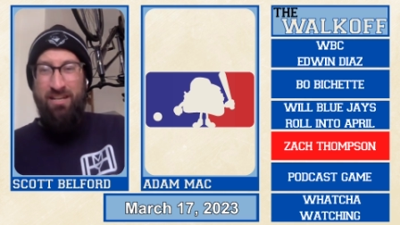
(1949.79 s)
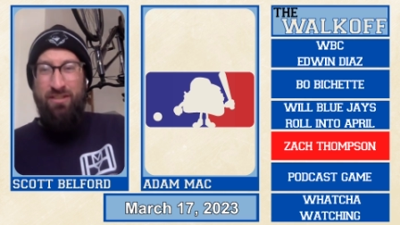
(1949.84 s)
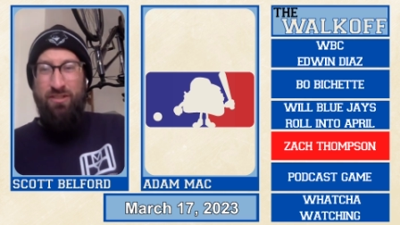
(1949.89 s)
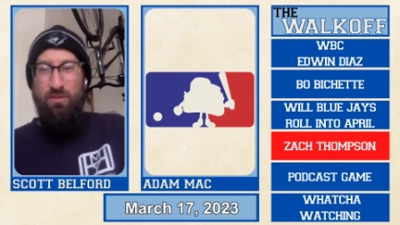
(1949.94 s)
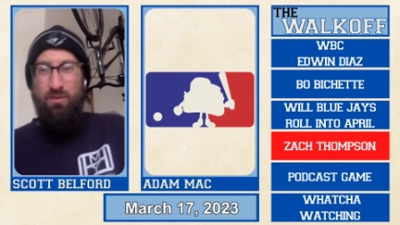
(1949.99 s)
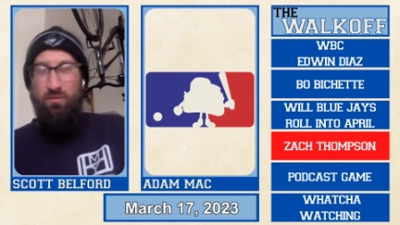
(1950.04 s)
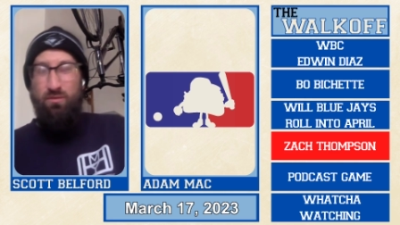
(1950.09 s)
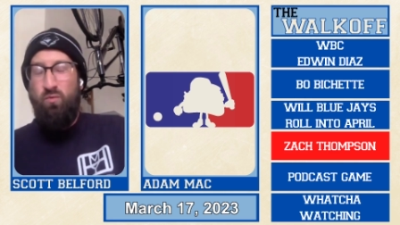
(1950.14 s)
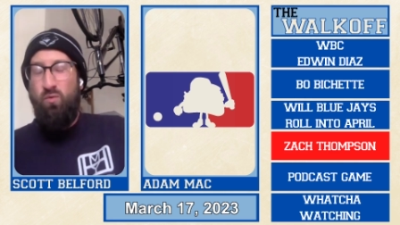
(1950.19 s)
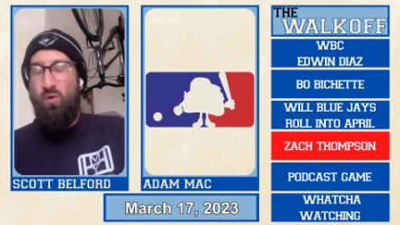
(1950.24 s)
Do
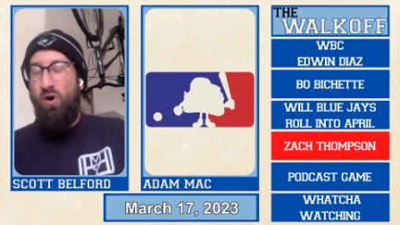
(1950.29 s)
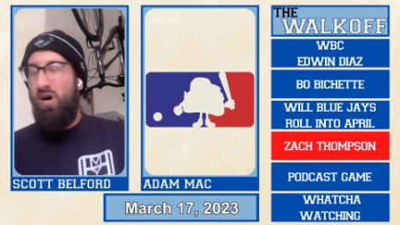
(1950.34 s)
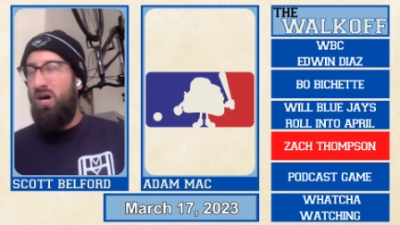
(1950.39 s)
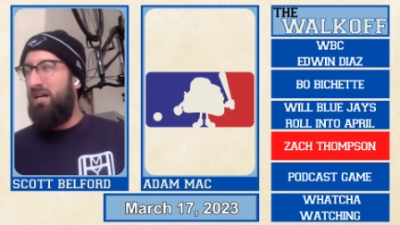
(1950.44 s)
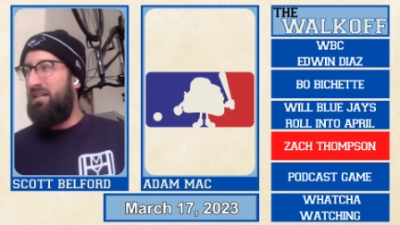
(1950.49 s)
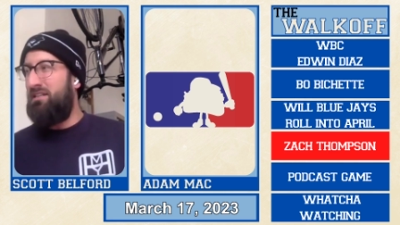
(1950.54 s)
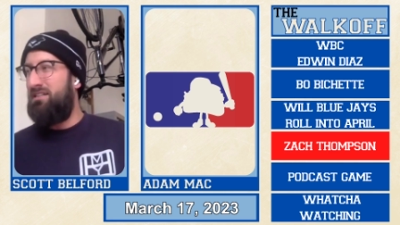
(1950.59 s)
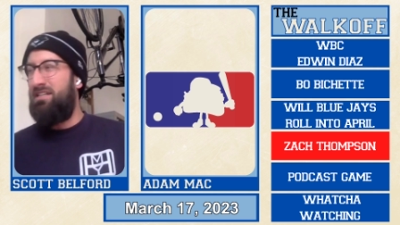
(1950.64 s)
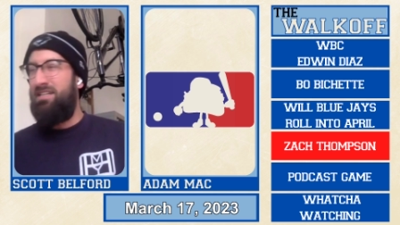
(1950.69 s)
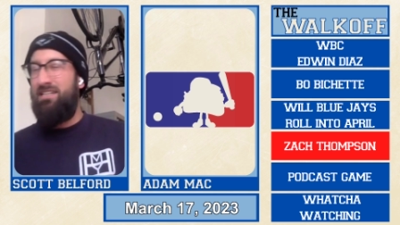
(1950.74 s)
we
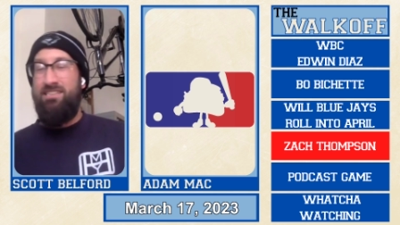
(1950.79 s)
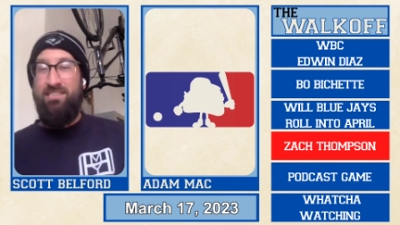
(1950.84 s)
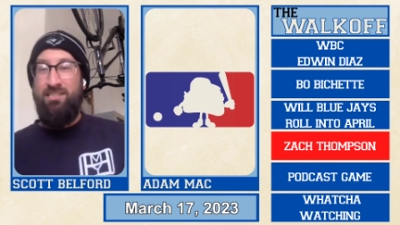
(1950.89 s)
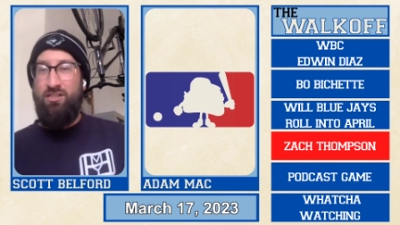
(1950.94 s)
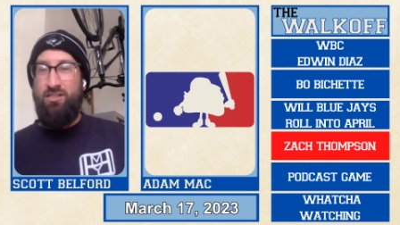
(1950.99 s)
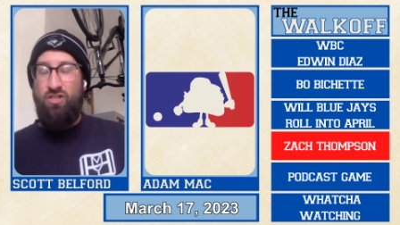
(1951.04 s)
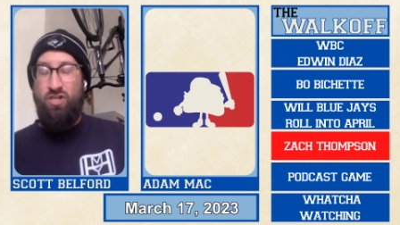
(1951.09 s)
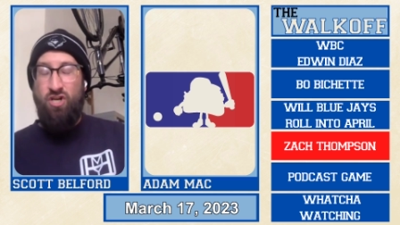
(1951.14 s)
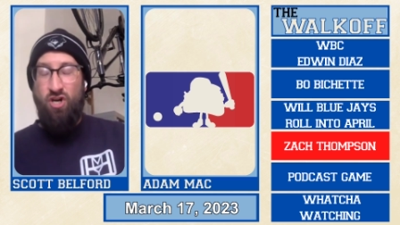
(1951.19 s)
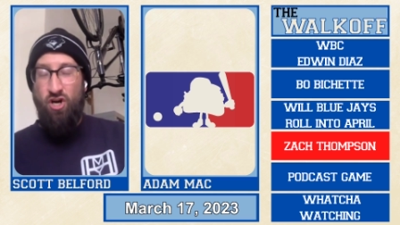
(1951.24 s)
want to
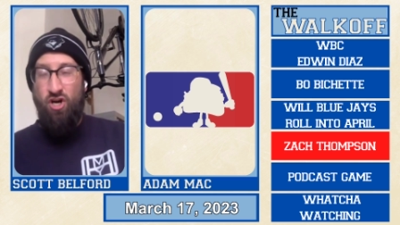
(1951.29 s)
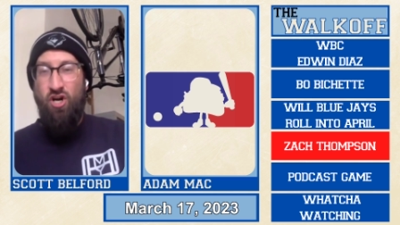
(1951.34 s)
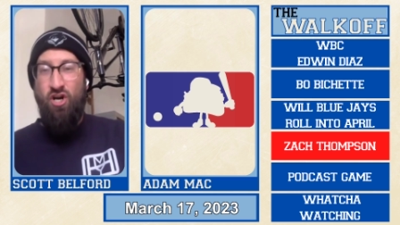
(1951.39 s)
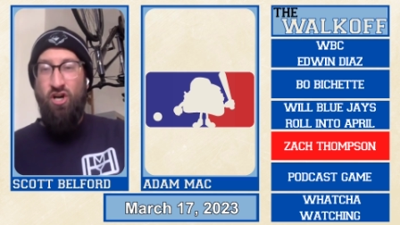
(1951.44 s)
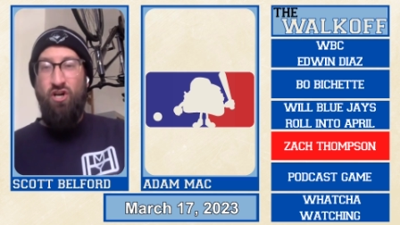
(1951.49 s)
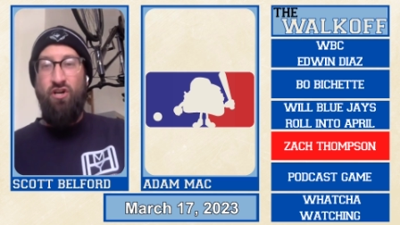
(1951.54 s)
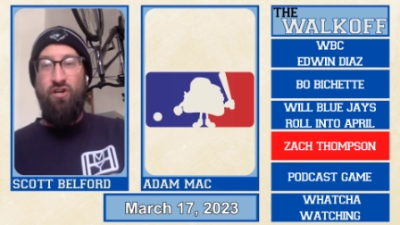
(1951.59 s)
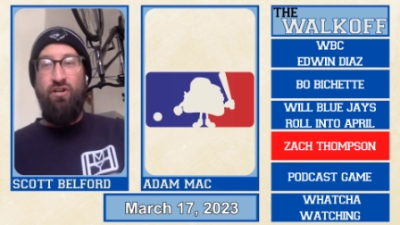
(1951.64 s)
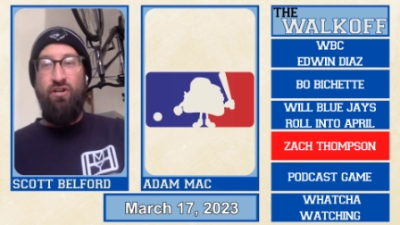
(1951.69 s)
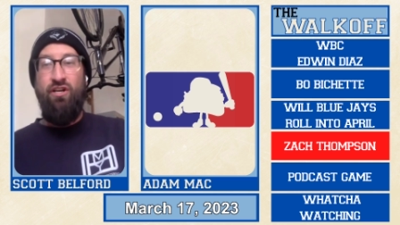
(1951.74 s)

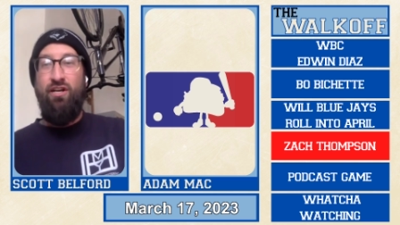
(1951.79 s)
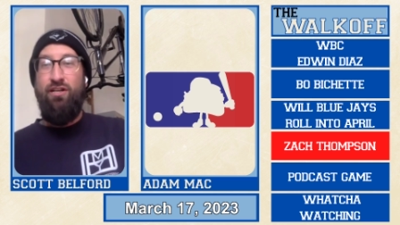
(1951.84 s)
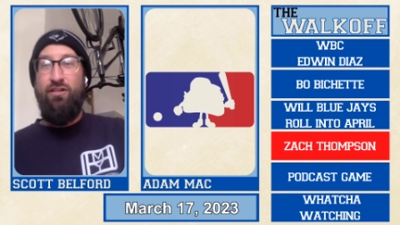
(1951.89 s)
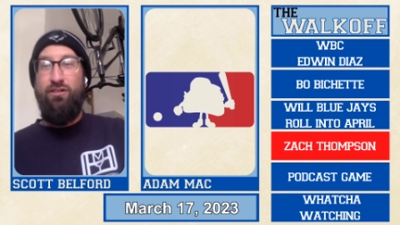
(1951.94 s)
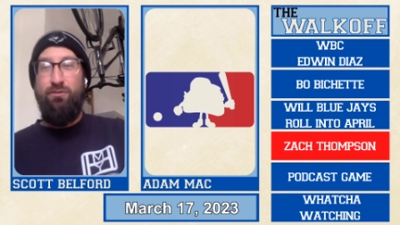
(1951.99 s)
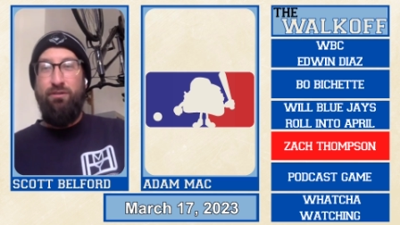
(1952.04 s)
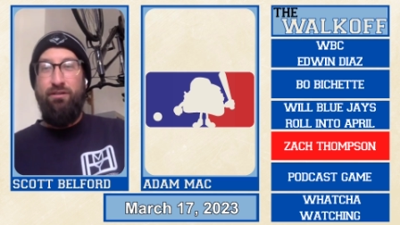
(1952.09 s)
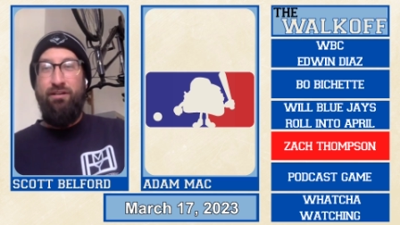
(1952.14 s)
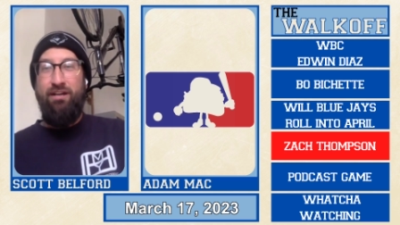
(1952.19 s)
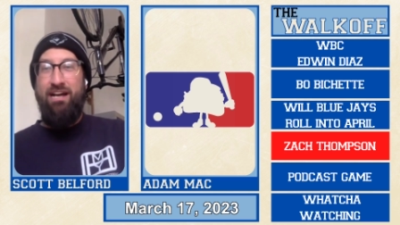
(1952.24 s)
turn
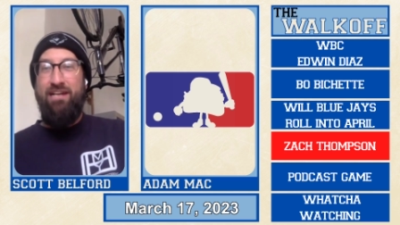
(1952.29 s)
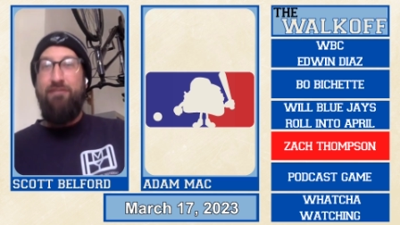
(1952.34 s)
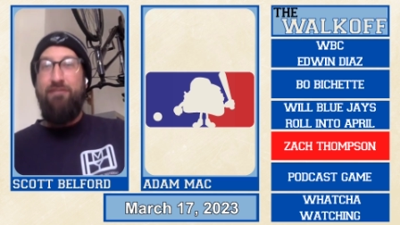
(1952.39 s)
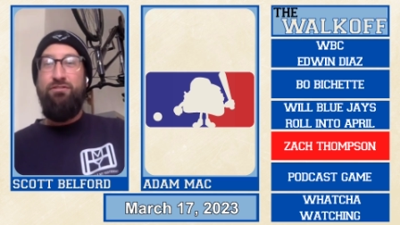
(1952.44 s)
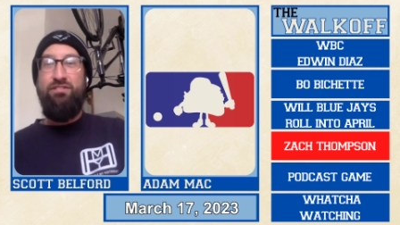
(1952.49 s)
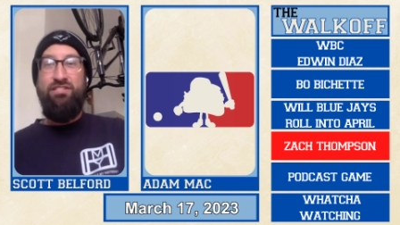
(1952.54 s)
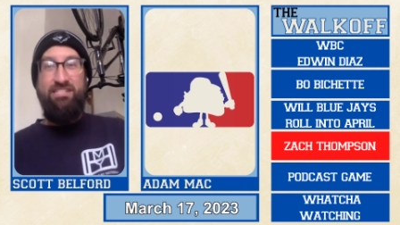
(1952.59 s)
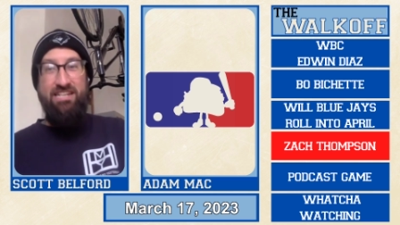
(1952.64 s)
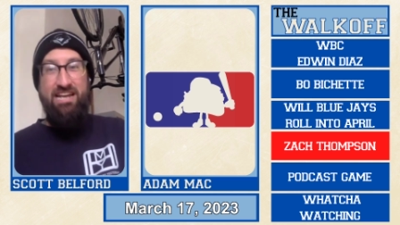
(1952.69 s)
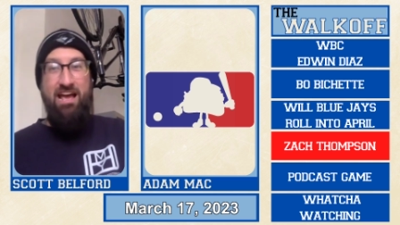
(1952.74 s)
to a guy
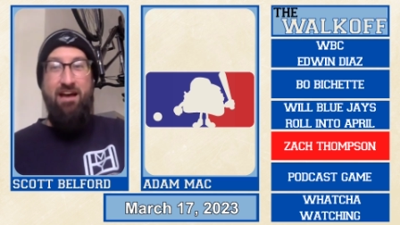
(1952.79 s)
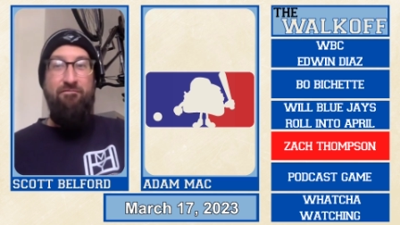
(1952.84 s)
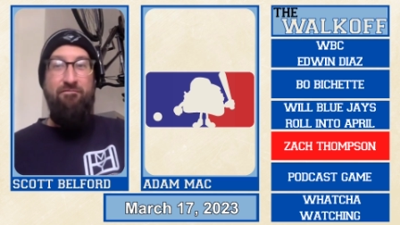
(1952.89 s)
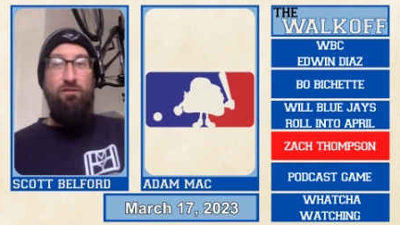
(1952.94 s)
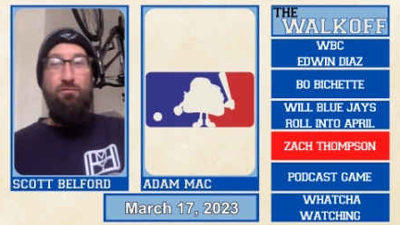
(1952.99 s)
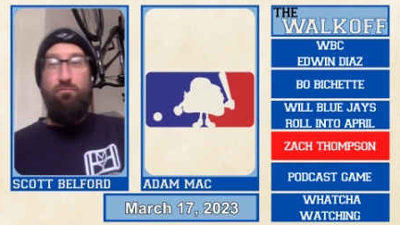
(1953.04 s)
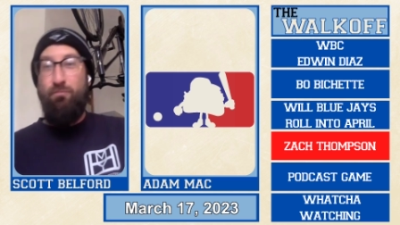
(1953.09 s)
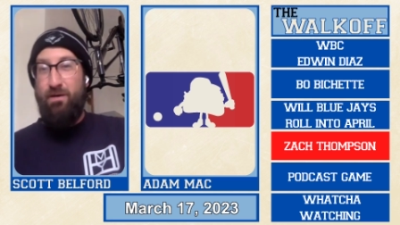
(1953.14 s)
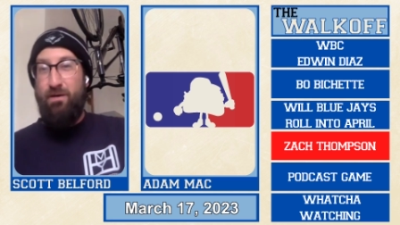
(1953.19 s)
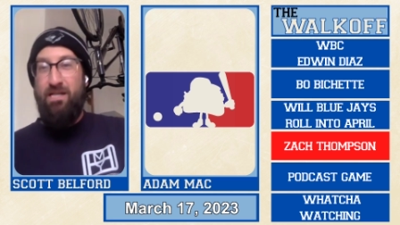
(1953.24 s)
who's
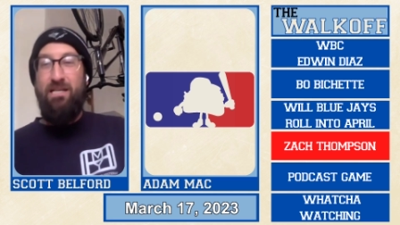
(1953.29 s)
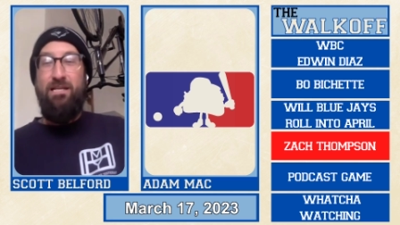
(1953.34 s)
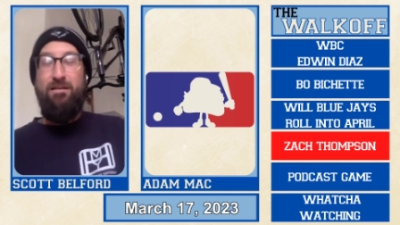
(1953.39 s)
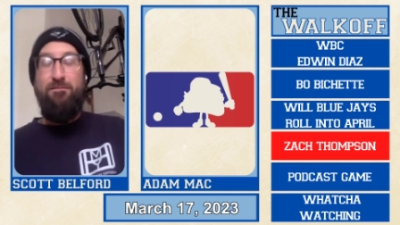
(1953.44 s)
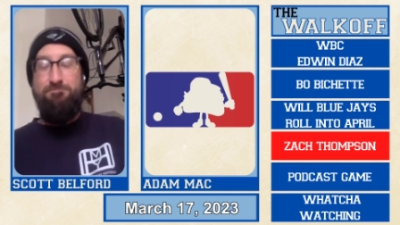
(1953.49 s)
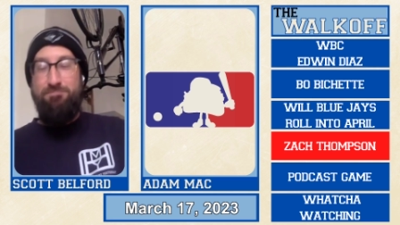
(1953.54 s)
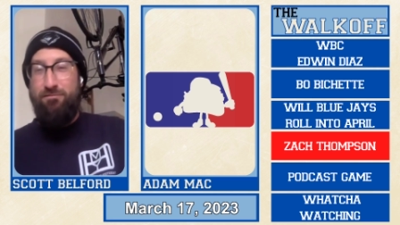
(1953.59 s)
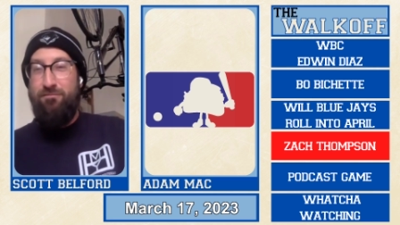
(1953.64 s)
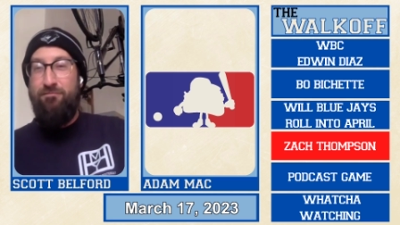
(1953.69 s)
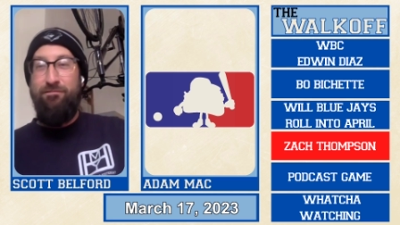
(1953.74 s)
never
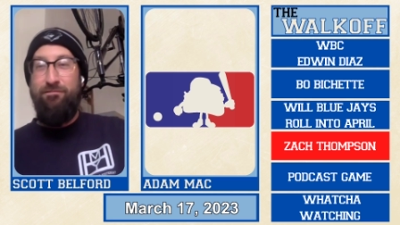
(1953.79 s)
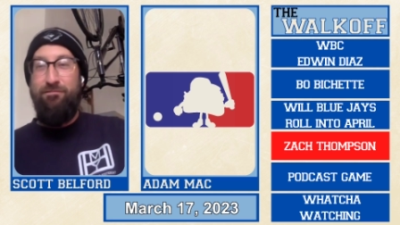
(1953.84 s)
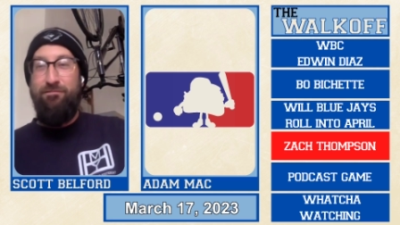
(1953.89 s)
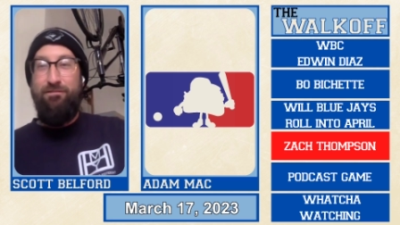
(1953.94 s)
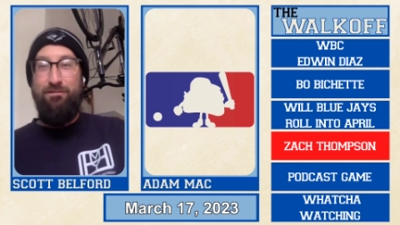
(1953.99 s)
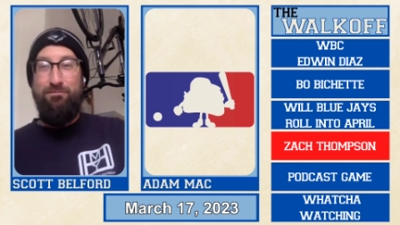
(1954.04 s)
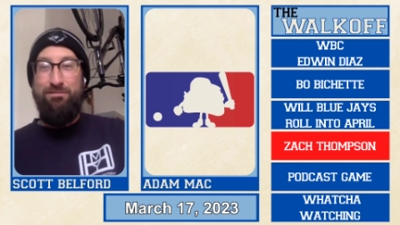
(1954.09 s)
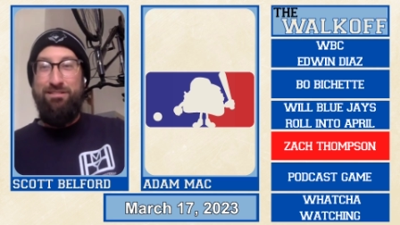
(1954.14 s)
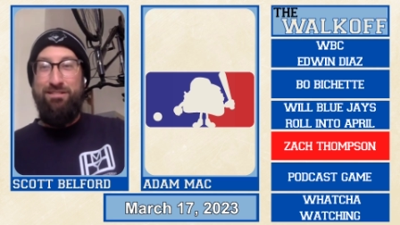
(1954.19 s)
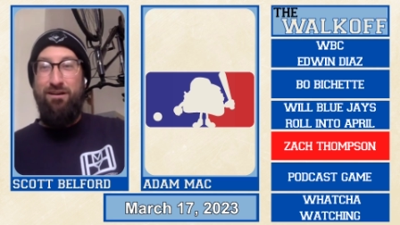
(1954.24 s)
really proved
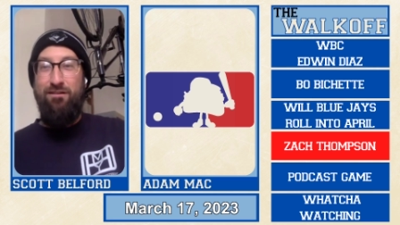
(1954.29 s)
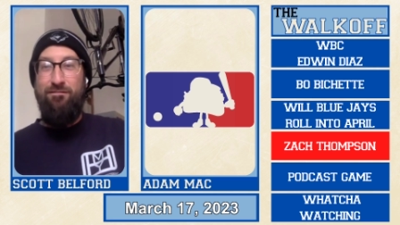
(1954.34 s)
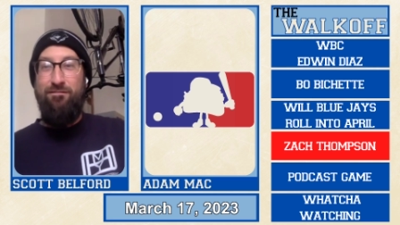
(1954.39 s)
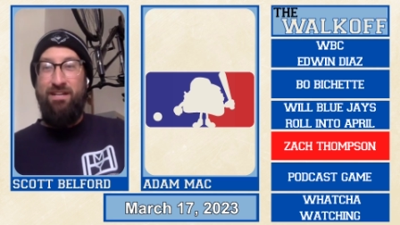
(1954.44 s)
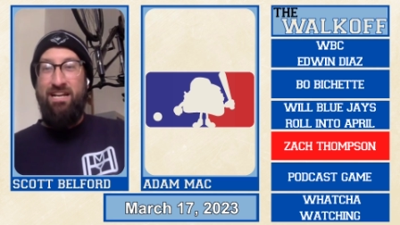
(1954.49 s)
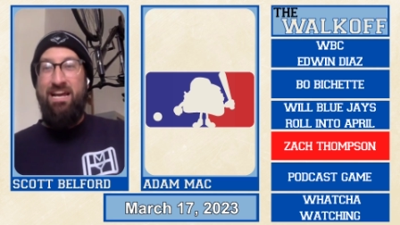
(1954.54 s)
himself